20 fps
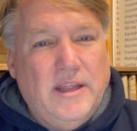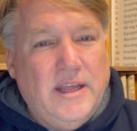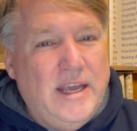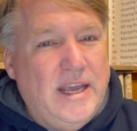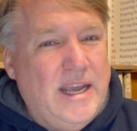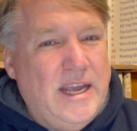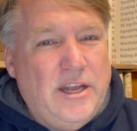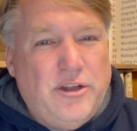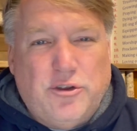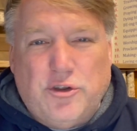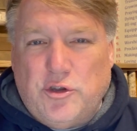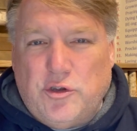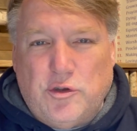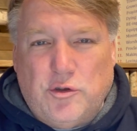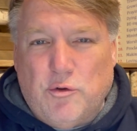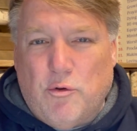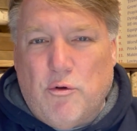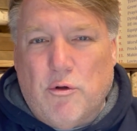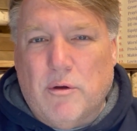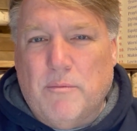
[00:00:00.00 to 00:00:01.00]
Each
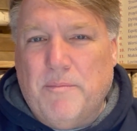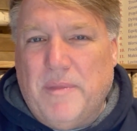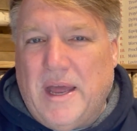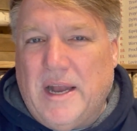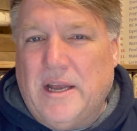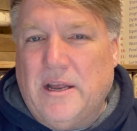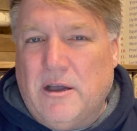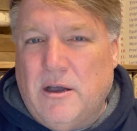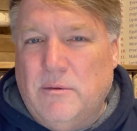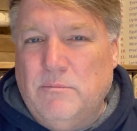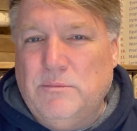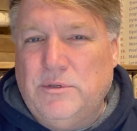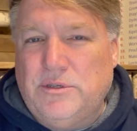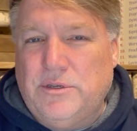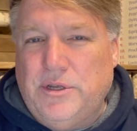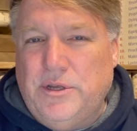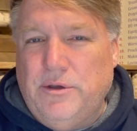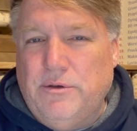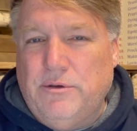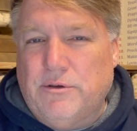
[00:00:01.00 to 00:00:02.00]
storm that comes
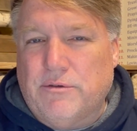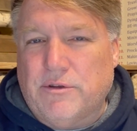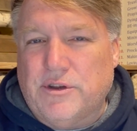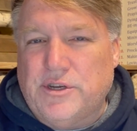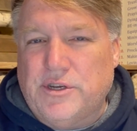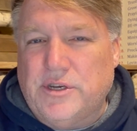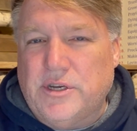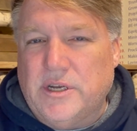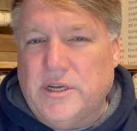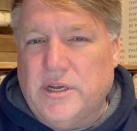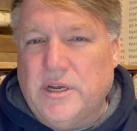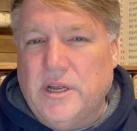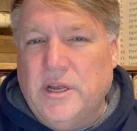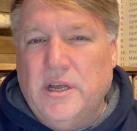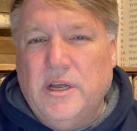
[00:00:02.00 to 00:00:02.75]
to you, Christian,